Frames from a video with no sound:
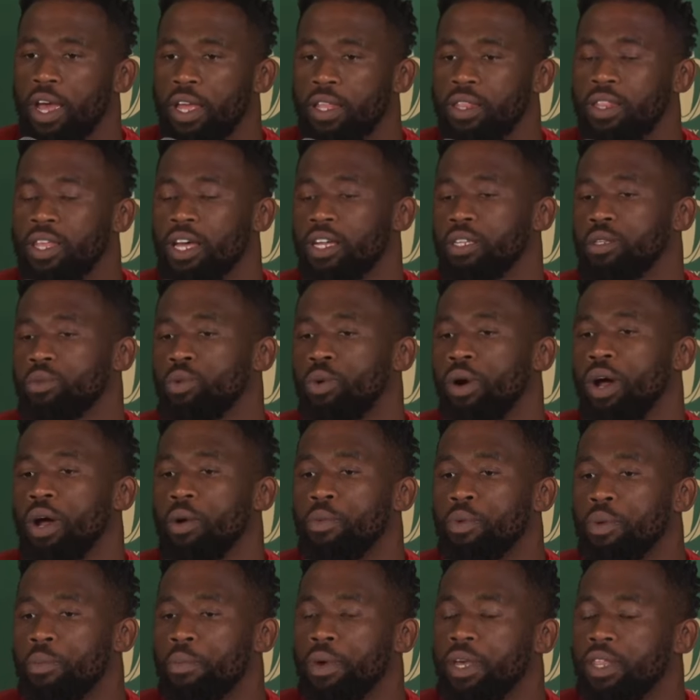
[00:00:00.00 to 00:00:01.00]
and that's
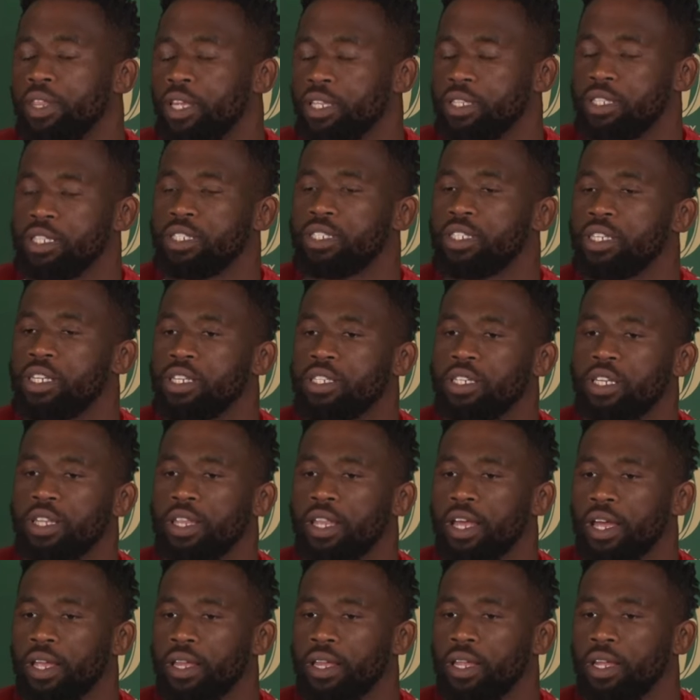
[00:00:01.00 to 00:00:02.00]
why we made the
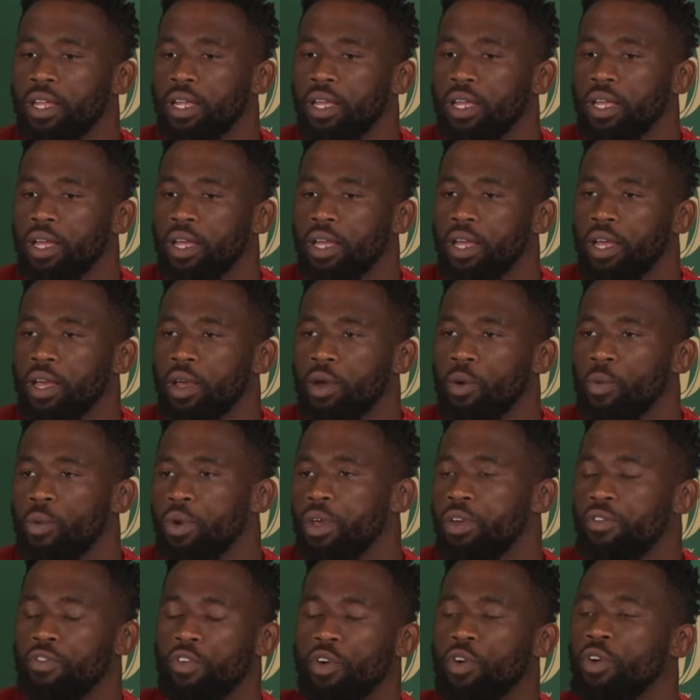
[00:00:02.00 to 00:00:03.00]
decision that
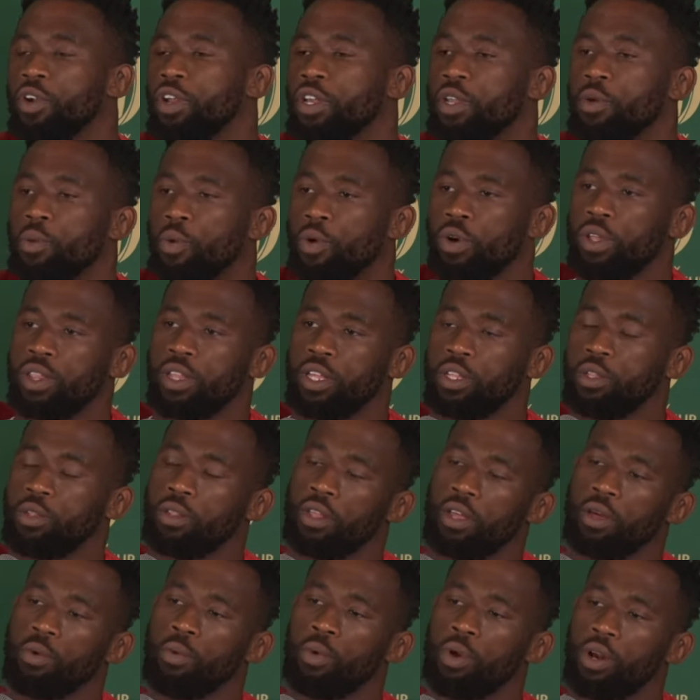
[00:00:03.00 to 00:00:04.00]
We've already
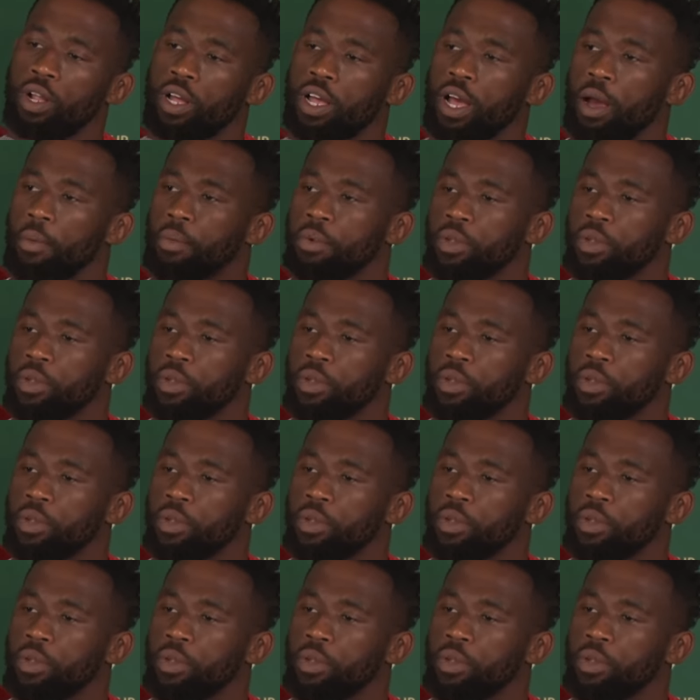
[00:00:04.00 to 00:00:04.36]
won the, the World